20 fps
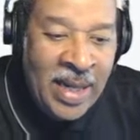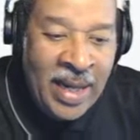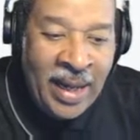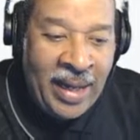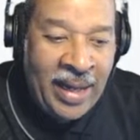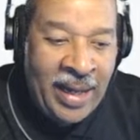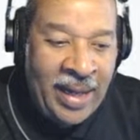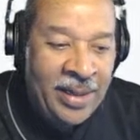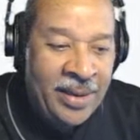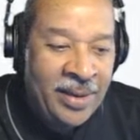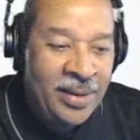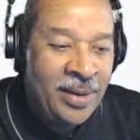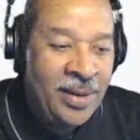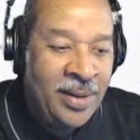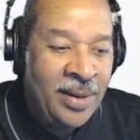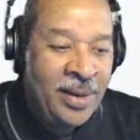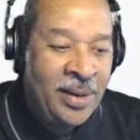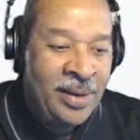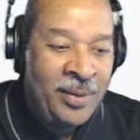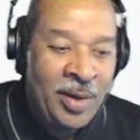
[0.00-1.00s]
And
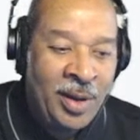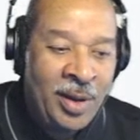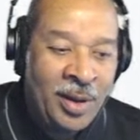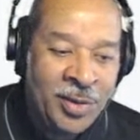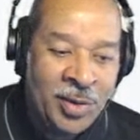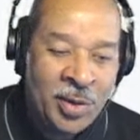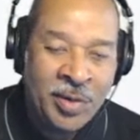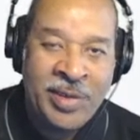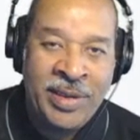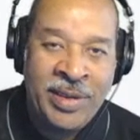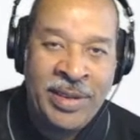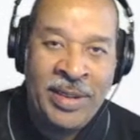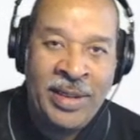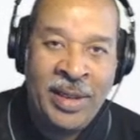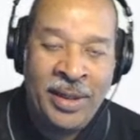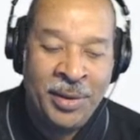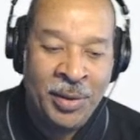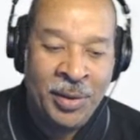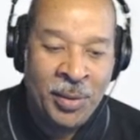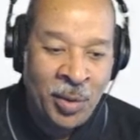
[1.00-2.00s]
we also seen
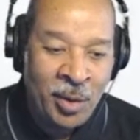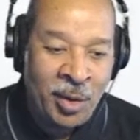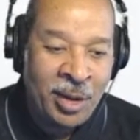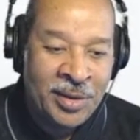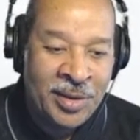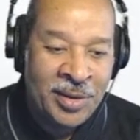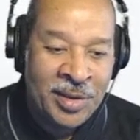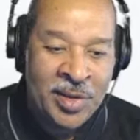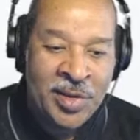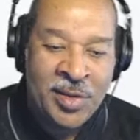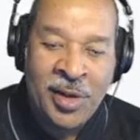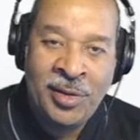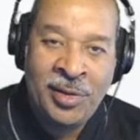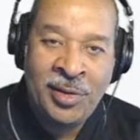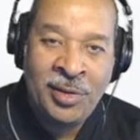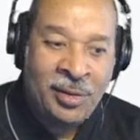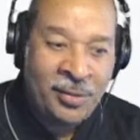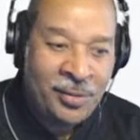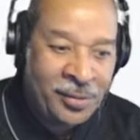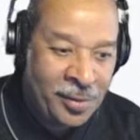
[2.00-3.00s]
how the world is not
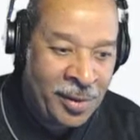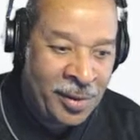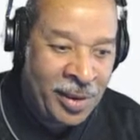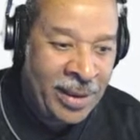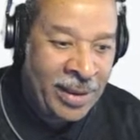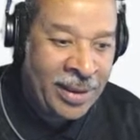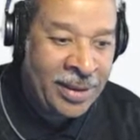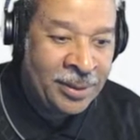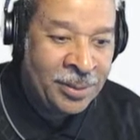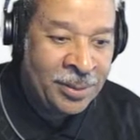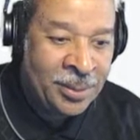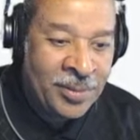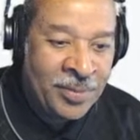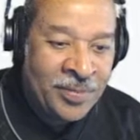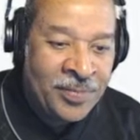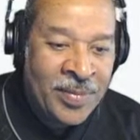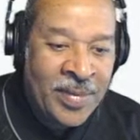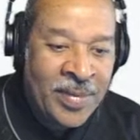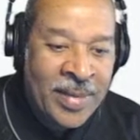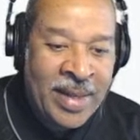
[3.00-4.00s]
your friend,
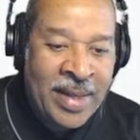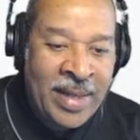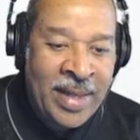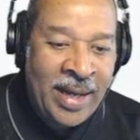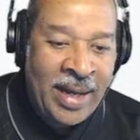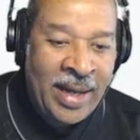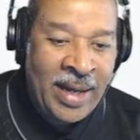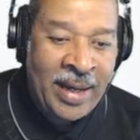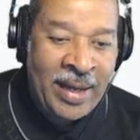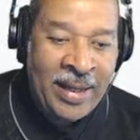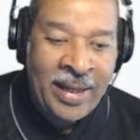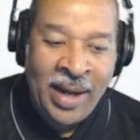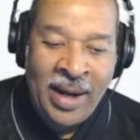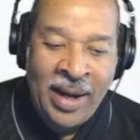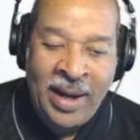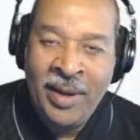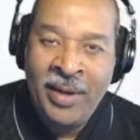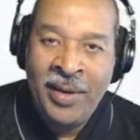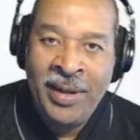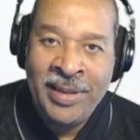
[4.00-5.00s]
and
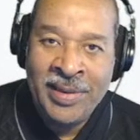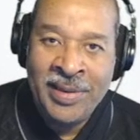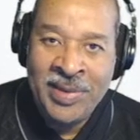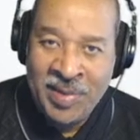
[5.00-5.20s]
how his